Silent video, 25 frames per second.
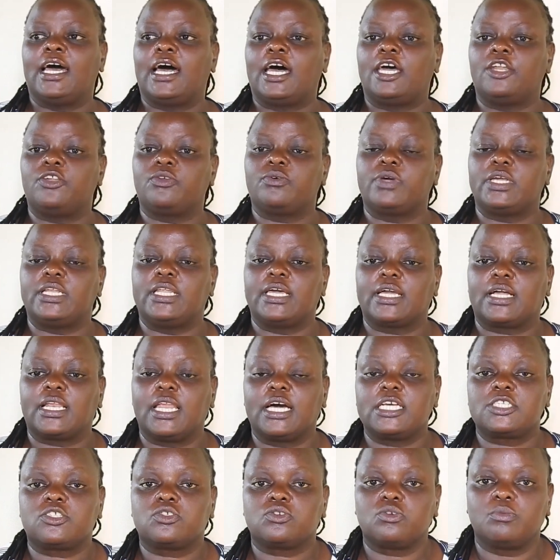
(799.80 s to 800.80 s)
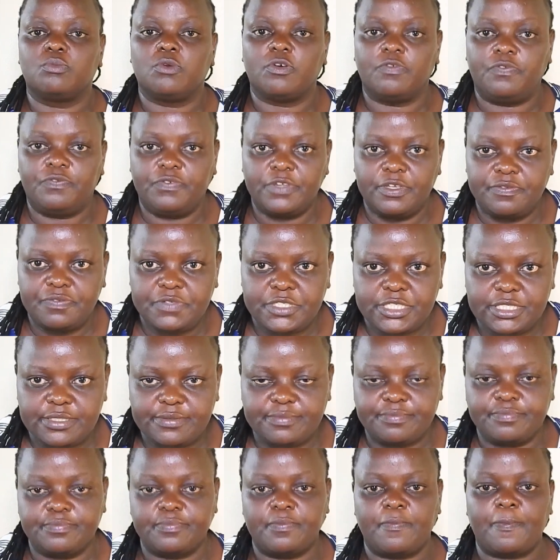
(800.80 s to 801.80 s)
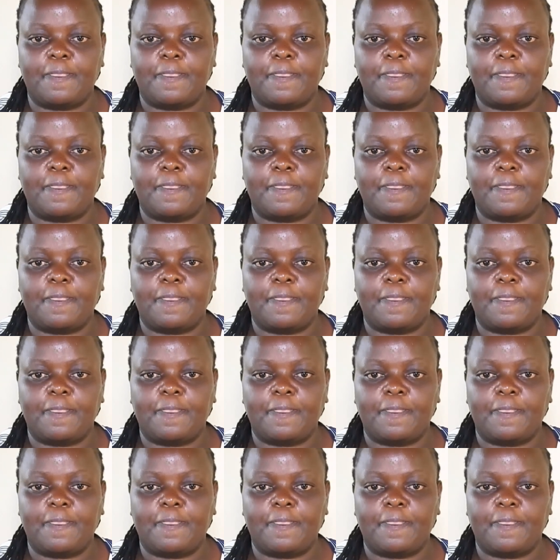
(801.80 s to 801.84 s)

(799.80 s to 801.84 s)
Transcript: and you're in a classroom of 50,